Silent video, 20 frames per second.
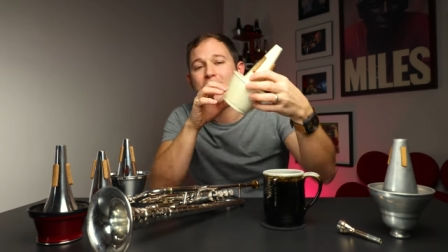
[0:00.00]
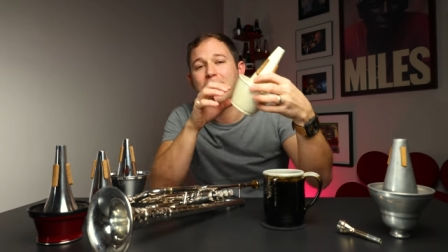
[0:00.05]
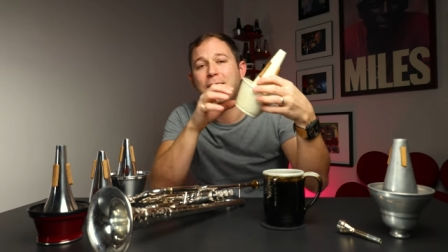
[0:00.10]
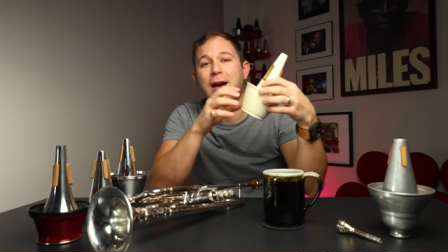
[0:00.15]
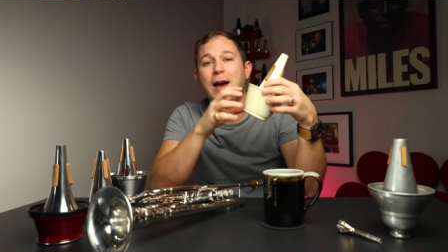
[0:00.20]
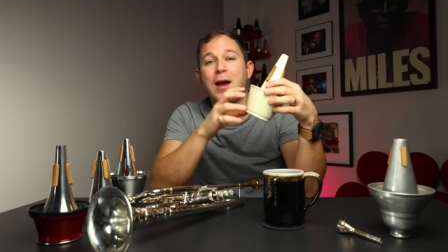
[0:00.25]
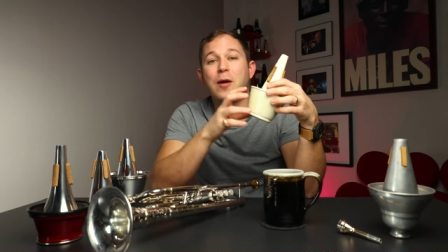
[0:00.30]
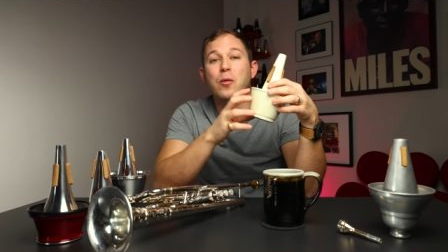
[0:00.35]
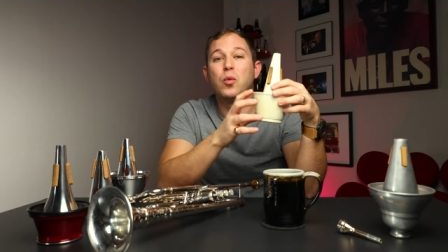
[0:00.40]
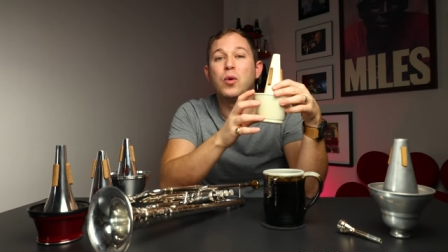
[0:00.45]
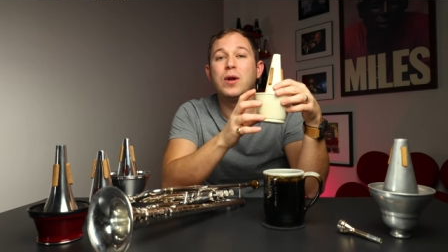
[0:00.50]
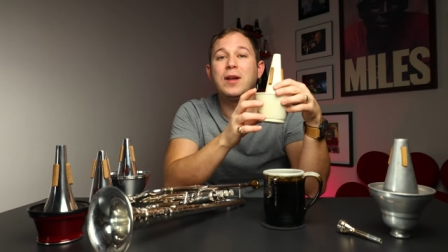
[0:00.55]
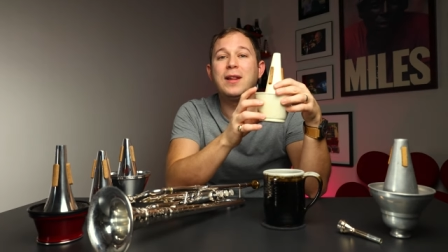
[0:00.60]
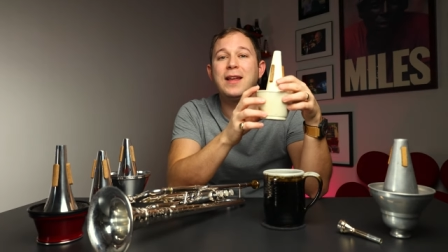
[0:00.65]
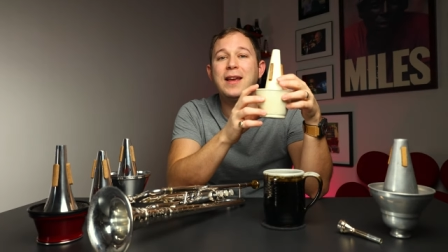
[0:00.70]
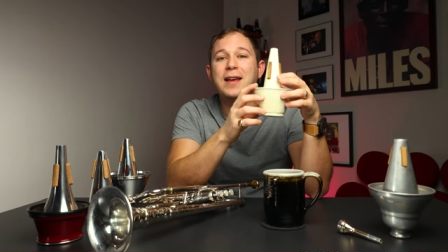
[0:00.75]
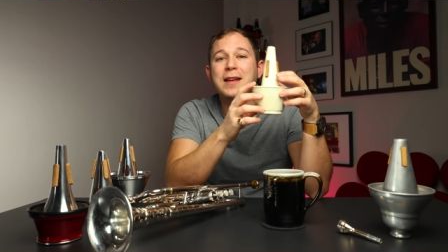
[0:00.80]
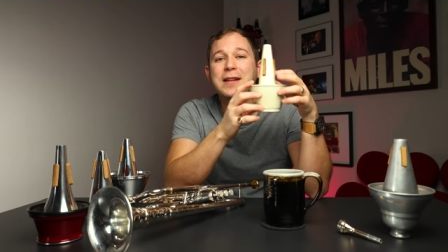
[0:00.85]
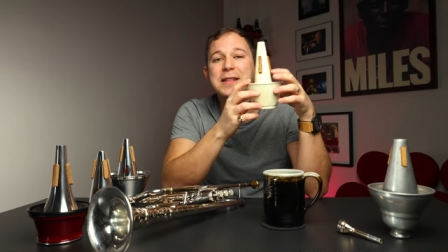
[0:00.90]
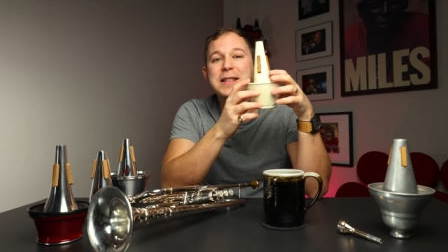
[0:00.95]
uh, I
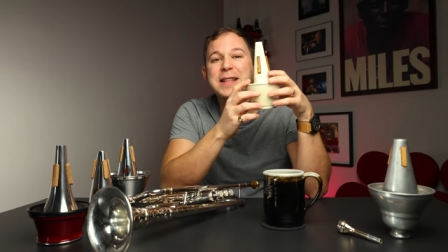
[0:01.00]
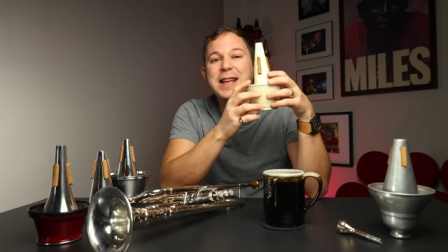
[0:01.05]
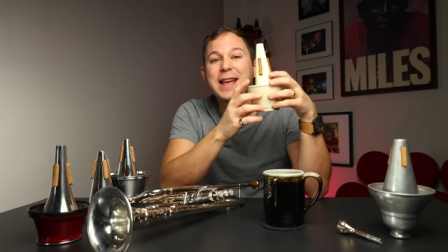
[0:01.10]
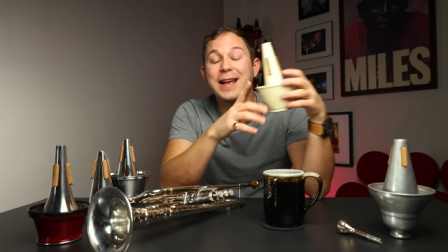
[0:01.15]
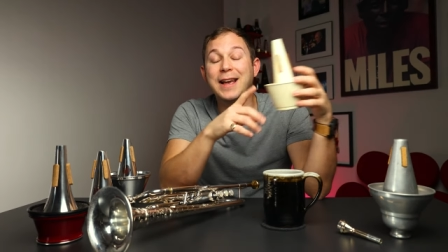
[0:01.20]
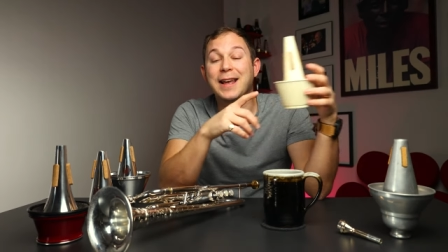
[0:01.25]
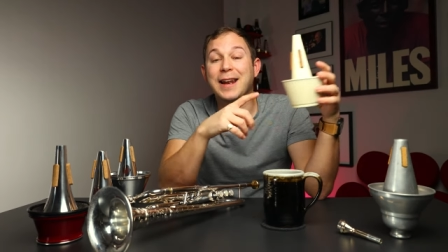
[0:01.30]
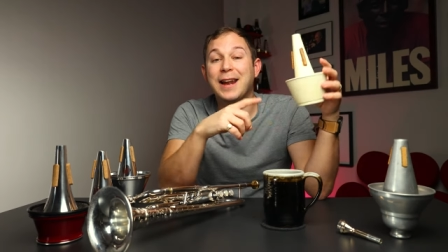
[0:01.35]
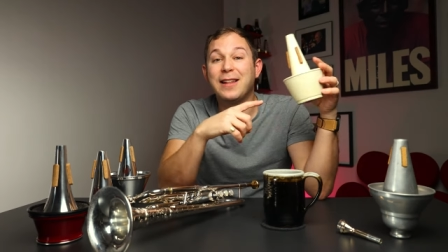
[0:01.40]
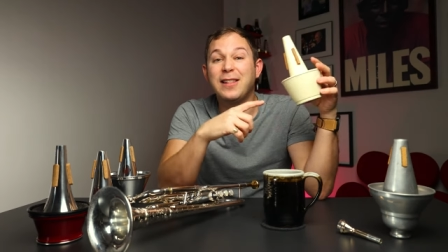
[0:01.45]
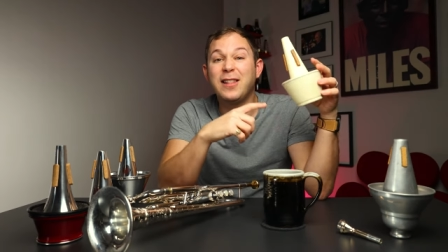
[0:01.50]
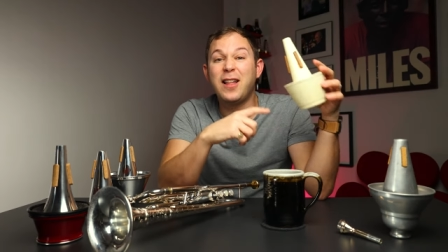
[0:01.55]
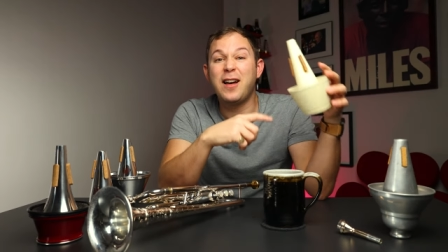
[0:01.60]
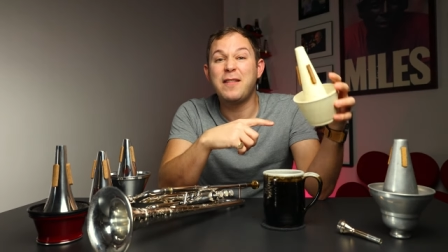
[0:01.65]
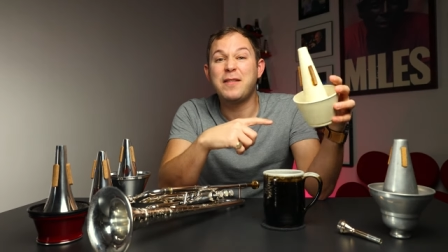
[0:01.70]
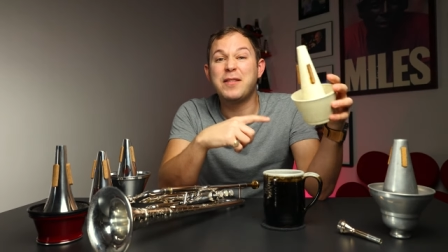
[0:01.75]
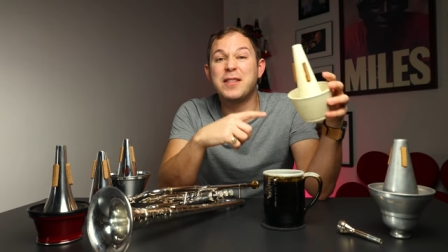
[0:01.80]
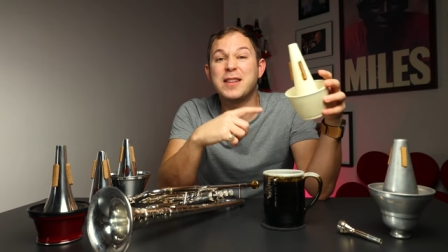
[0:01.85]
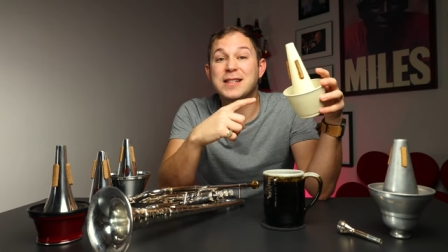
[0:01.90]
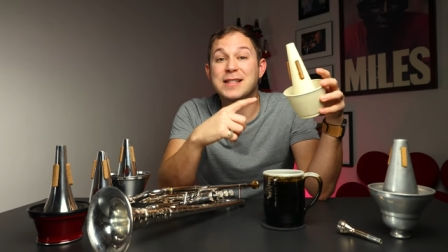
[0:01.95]
really dig and I
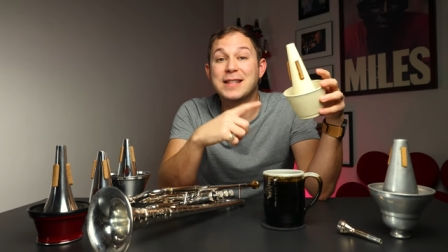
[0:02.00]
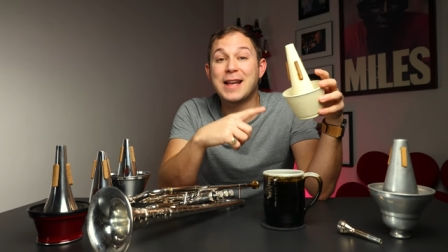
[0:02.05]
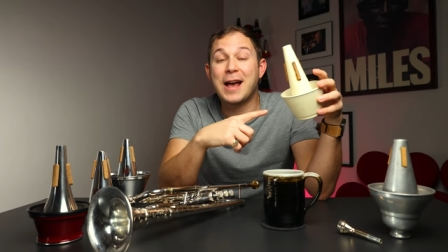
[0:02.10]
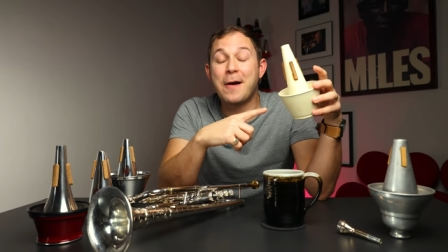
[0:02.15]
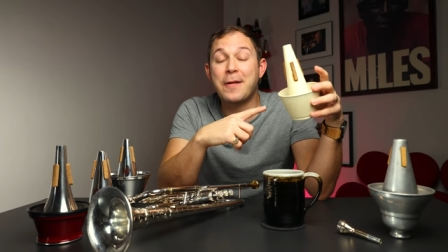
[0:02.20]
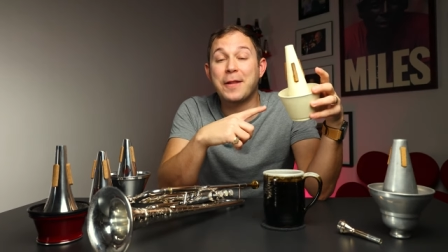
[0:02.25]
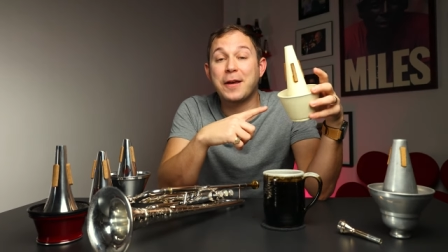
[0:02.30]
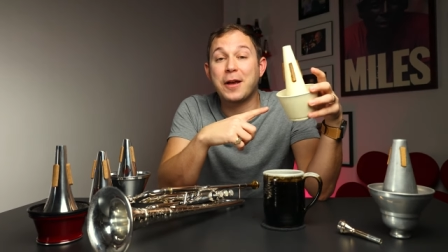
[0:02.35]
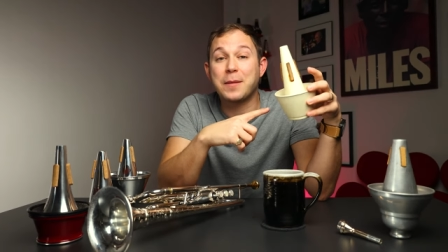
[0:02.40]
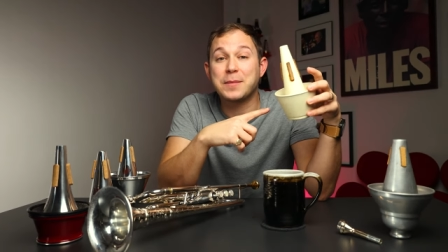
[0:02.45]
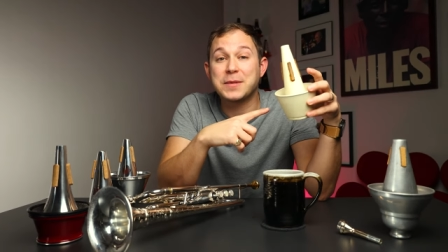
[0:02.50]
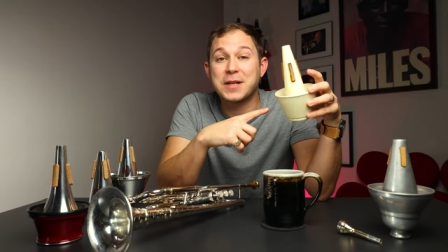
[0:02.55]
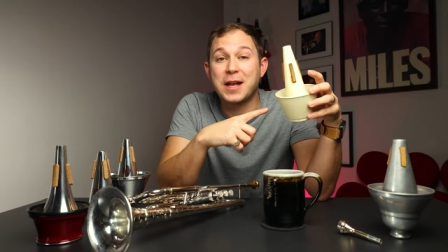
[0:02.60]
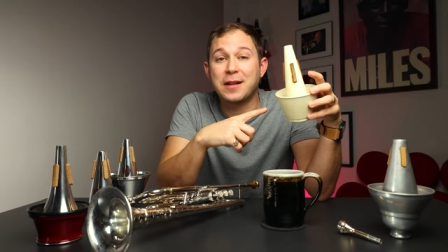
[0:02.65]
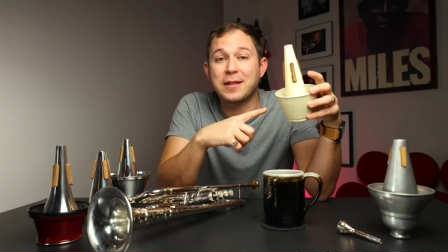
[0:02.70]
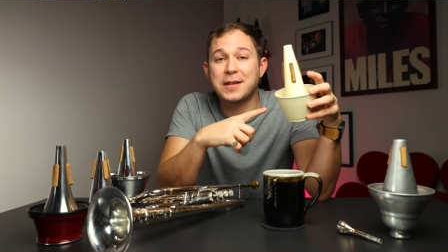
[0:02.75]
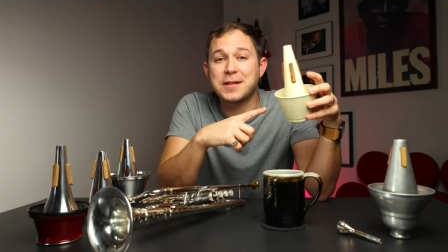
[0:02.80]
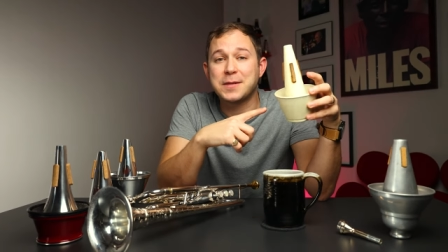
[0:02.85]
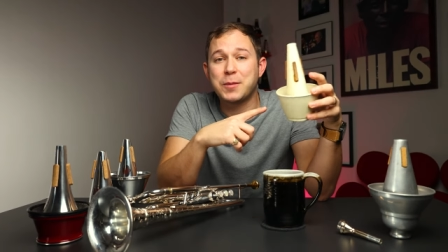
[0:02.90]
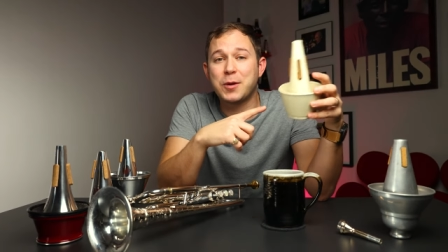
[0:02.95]
love the sound that comes
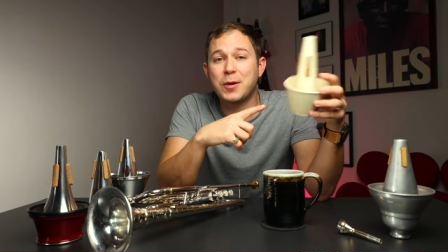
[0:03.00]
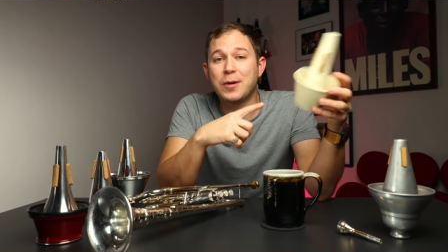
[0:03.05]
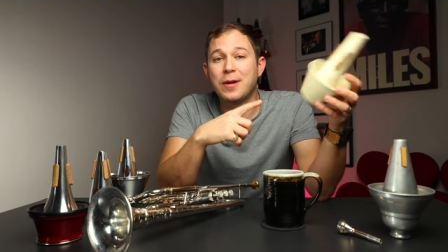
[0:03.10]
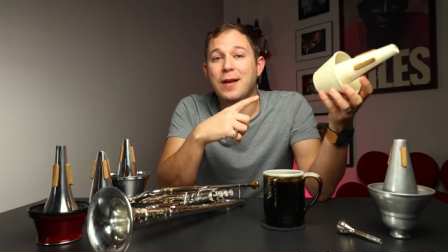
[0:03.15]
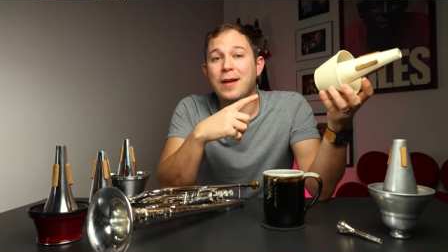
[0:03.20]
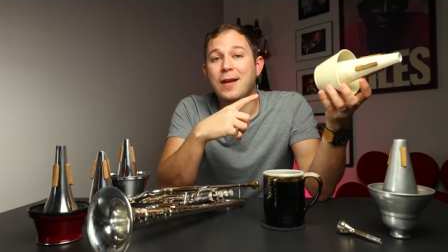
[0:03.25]
out of this mute.